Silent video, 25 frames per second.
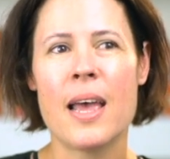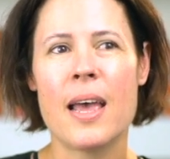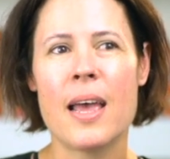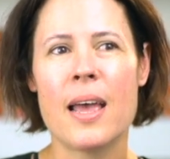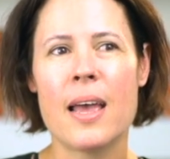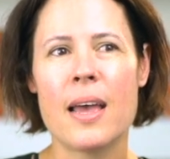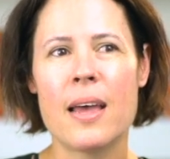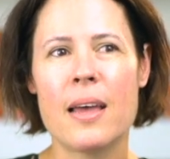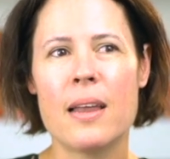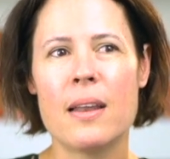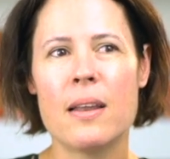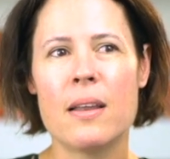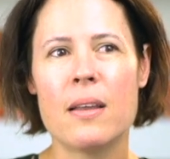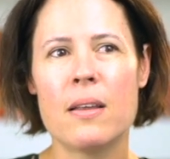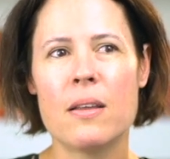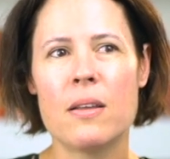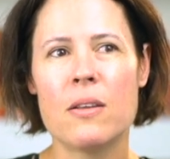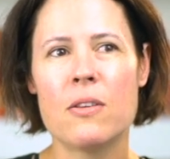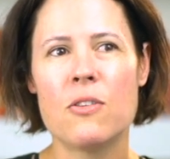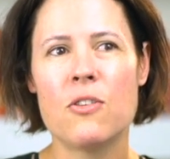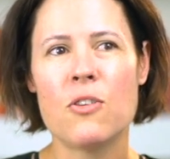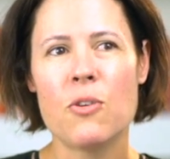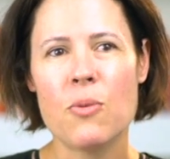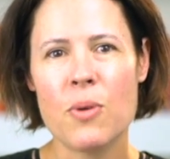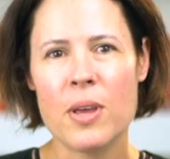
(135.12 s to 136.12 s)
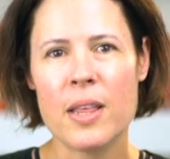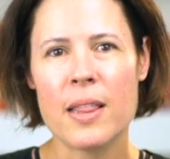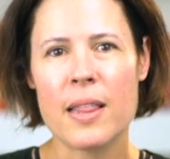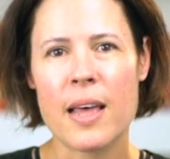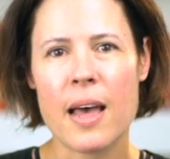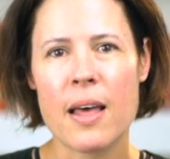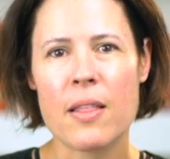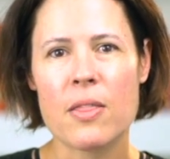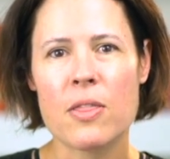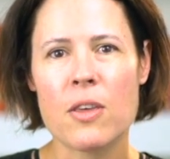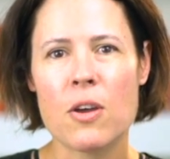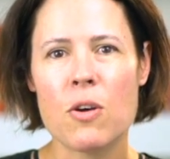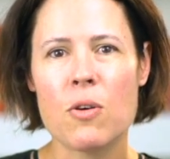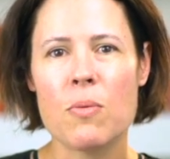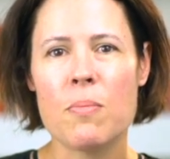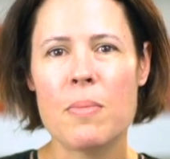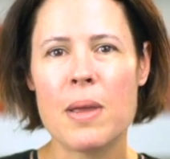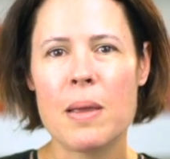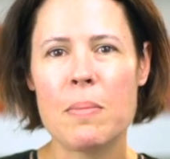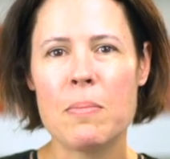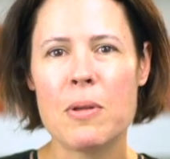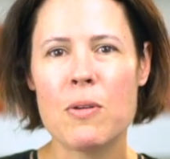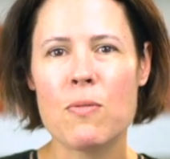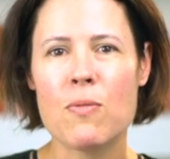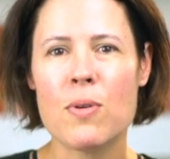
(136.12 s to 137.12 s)
And doing that, though,
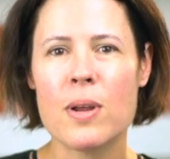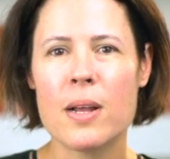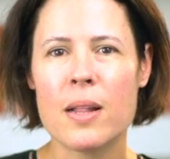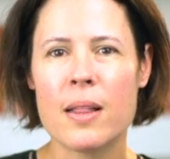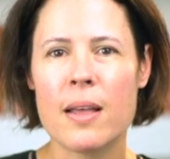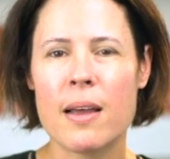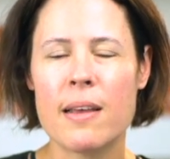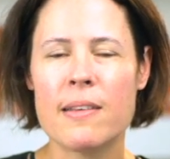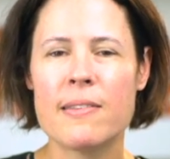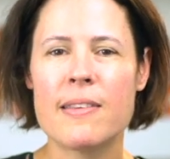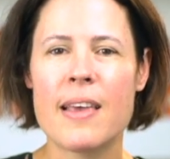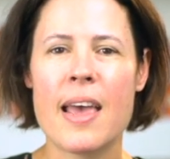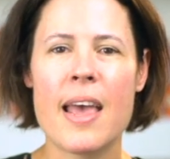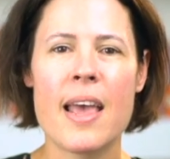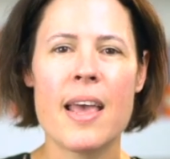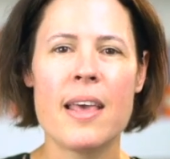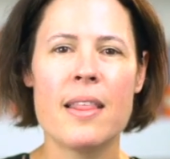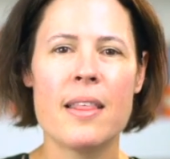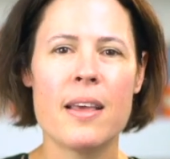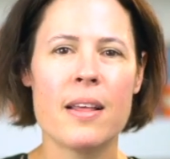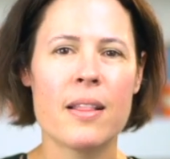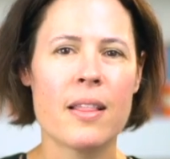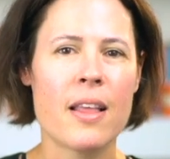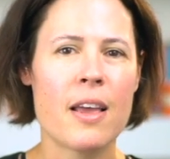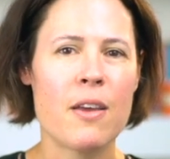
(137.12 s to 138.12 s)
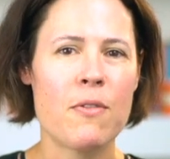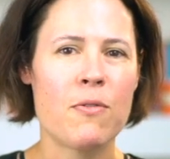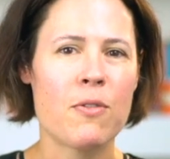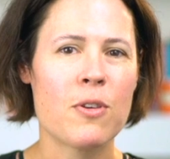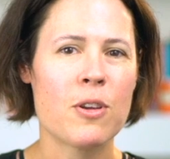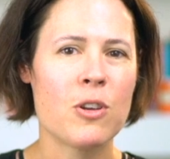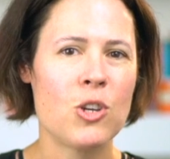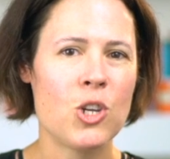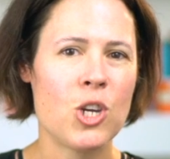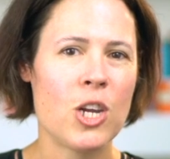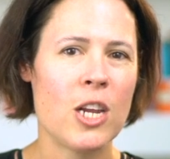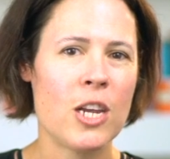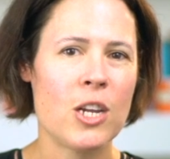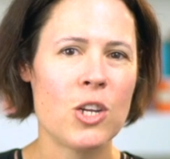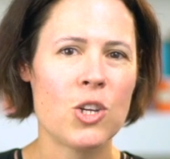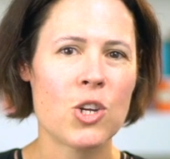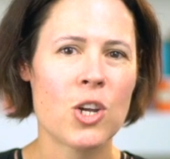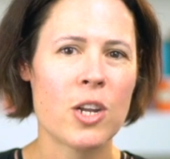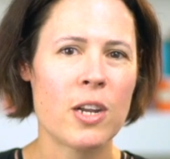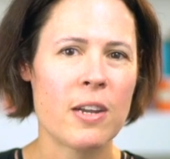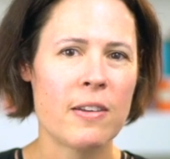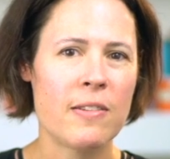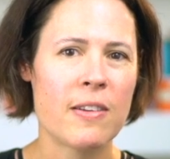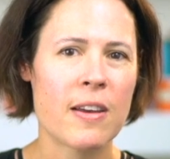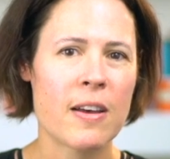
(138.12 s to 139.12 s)
made me realize, A, that life could change
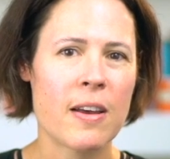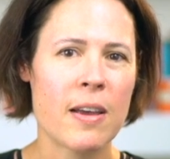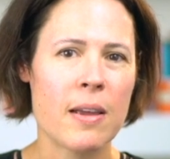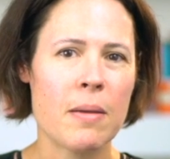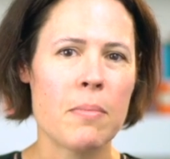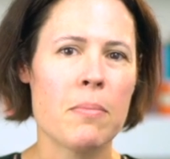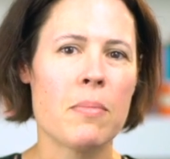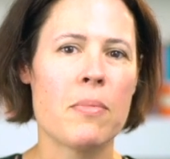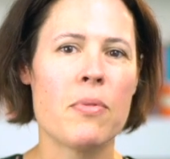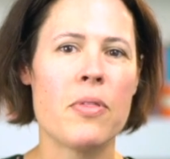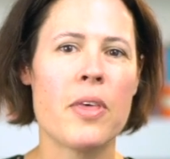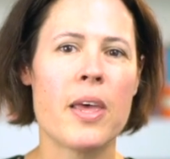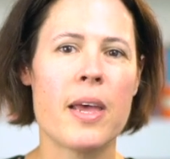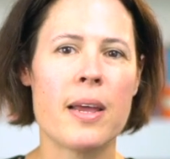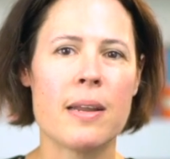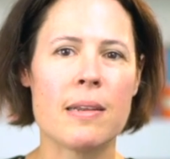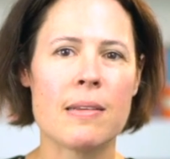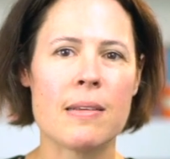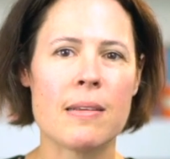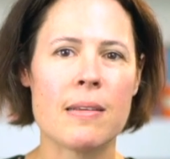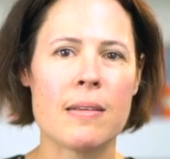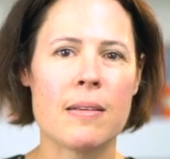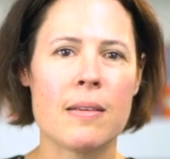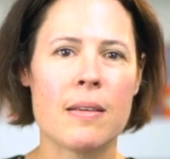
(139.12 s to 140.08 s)
on a dime, that